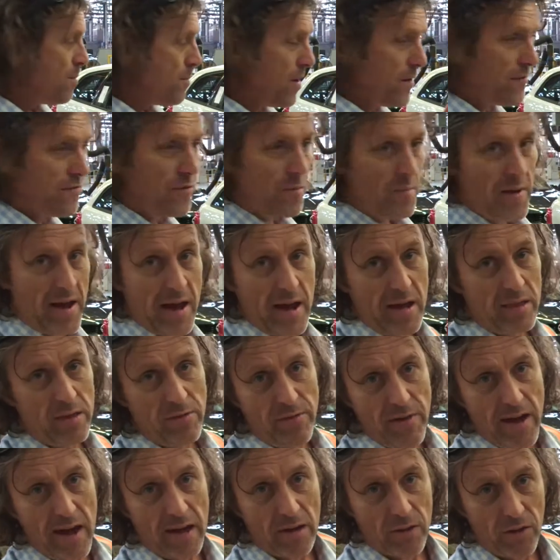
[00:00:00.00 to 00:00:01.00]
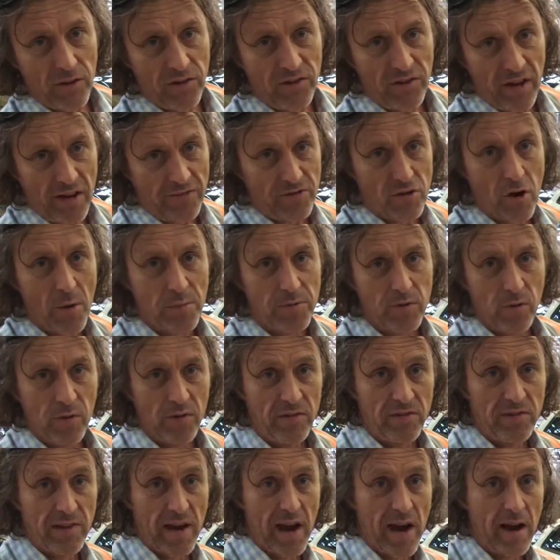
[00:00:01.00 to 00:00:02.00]
but from here the vehicle is shipped off to
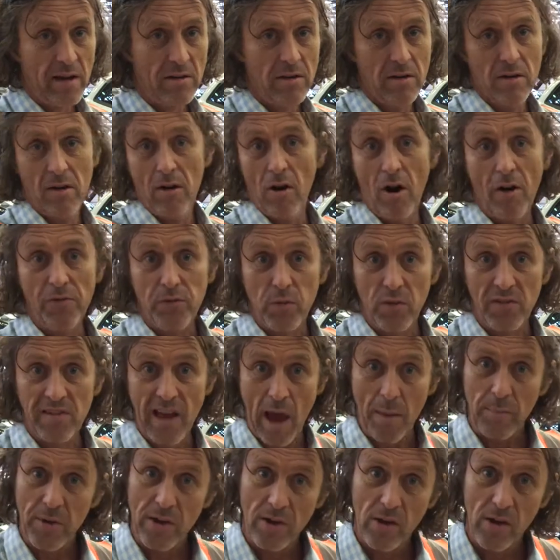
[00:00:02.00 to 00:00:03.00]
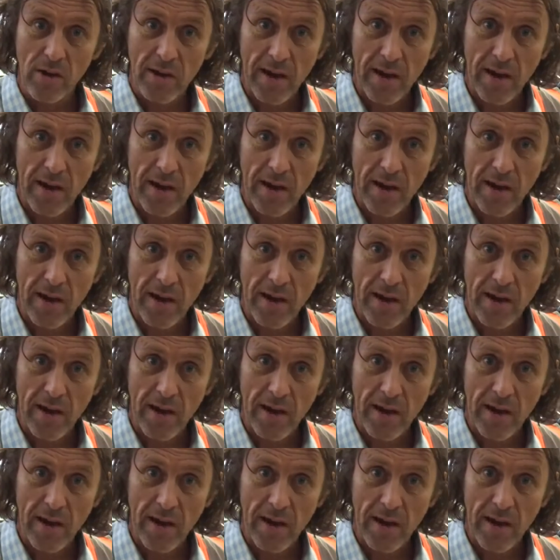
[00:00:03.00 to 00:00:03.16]
its happy new